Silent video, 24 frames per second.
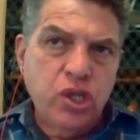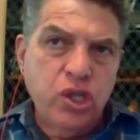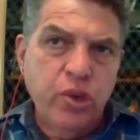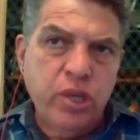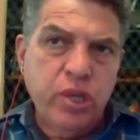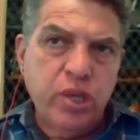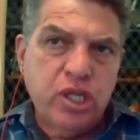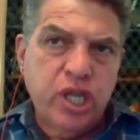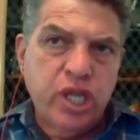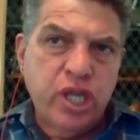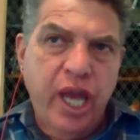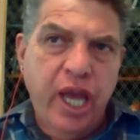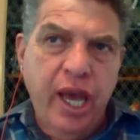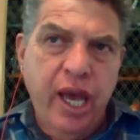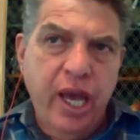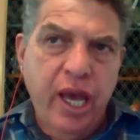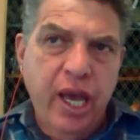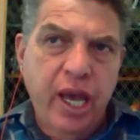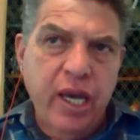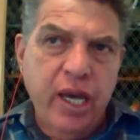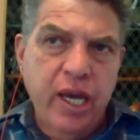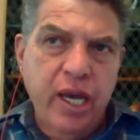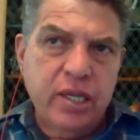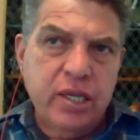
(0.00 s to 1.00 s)
Jewish
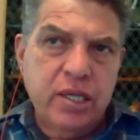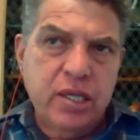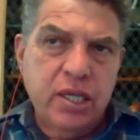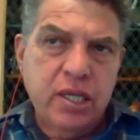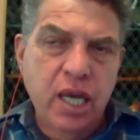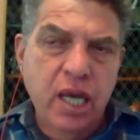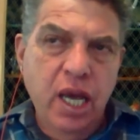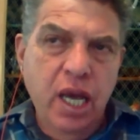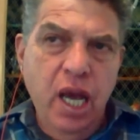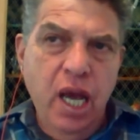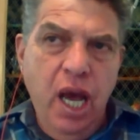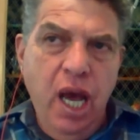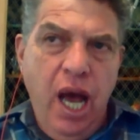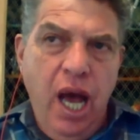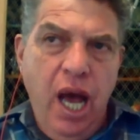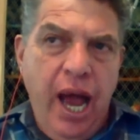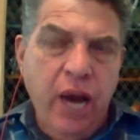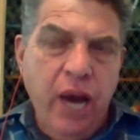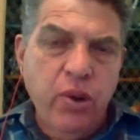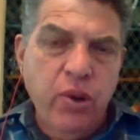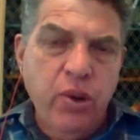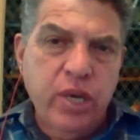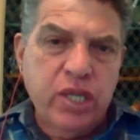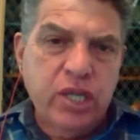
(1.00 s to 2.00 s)
kids,
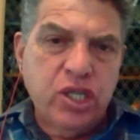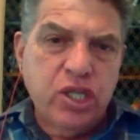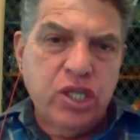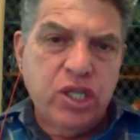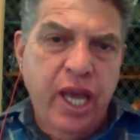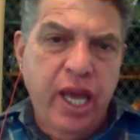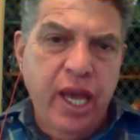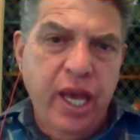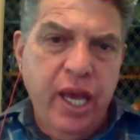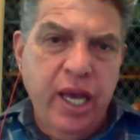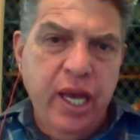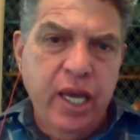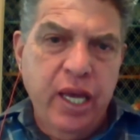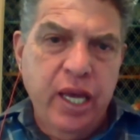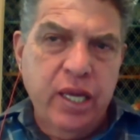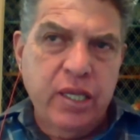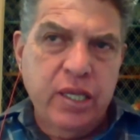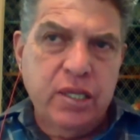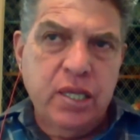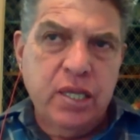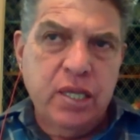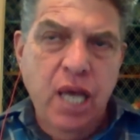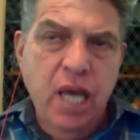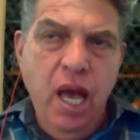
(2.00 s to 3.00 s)
Irish
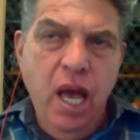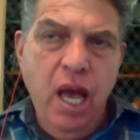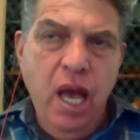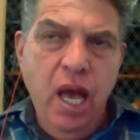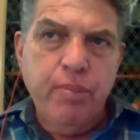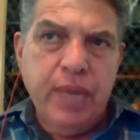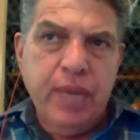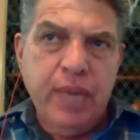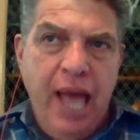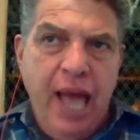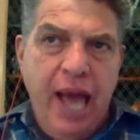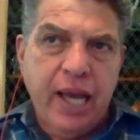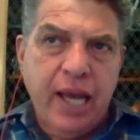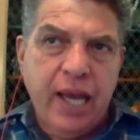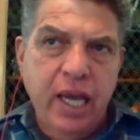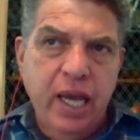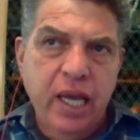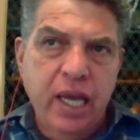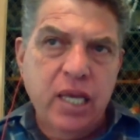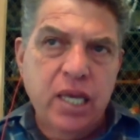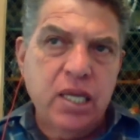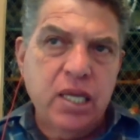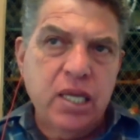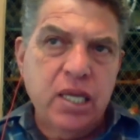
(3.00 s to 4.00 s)
kids, black
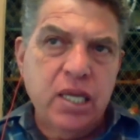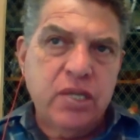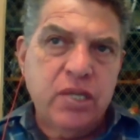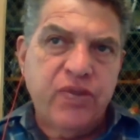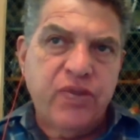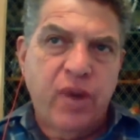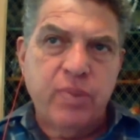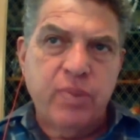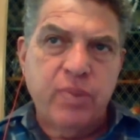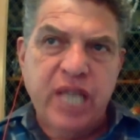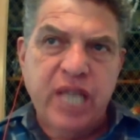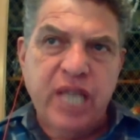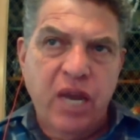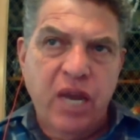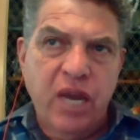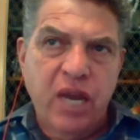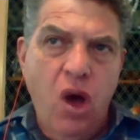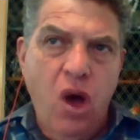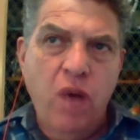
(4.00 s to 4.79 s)
kids from St.